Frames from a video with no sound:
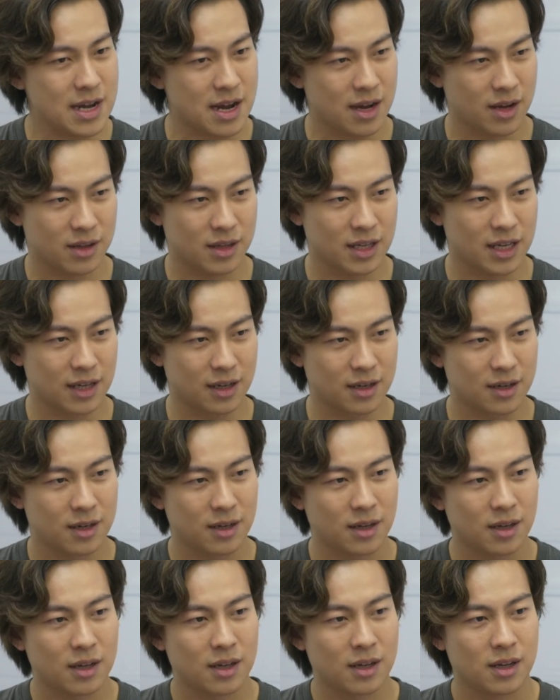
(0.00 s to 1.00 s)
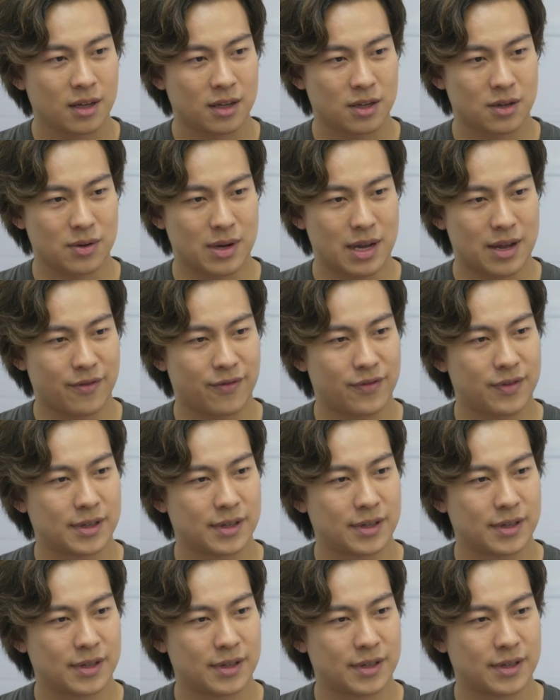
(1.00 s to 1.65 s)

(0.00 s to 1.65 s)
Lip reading: I think you have